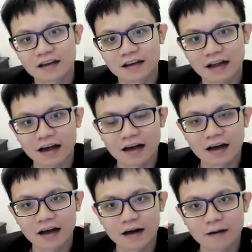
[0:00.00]

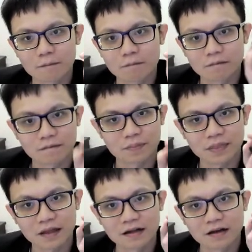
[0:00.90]

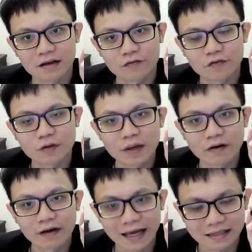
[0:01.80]
the
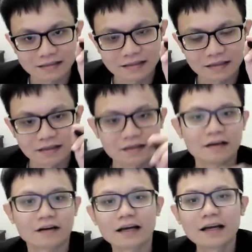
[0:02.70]
female has.
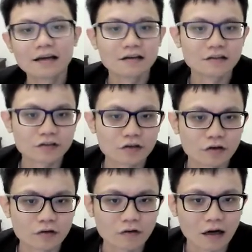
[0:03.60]
Okay,
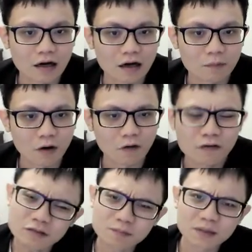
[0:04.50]
so of
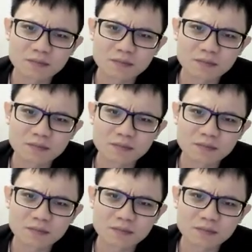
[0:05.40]
course sperm